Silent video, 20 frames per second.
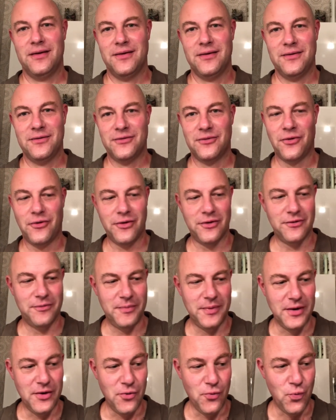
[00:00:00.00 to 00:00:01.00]
Sorry it's
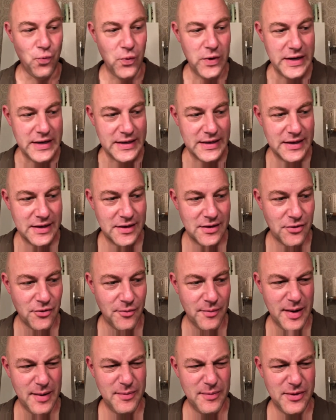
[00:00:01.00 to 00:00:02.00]
been a week, or
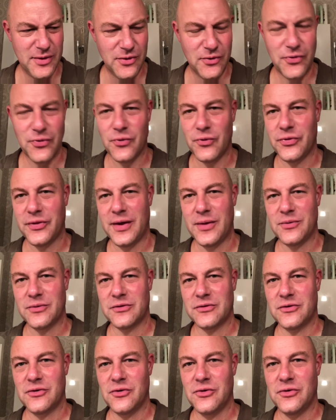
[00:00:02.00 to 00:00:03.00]
maybe you thought that was
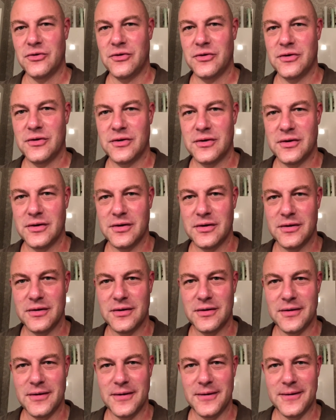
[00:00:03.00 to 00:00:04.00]
good.
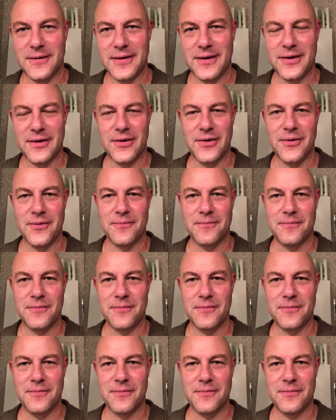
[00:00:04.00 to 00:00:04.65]
I don't know.